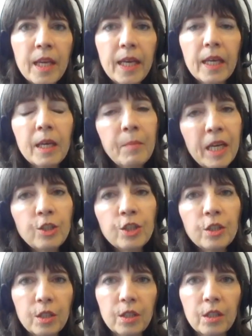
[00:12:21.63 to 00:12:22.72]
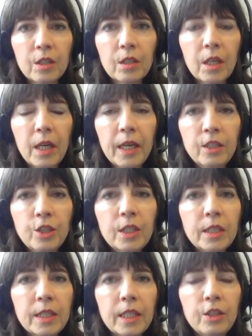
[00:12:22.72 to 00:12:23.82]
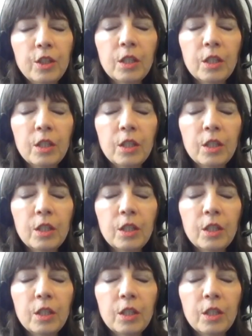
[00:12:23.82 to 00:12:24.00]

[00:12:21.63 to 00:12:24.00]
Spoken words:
And I mentioned to her, and she said,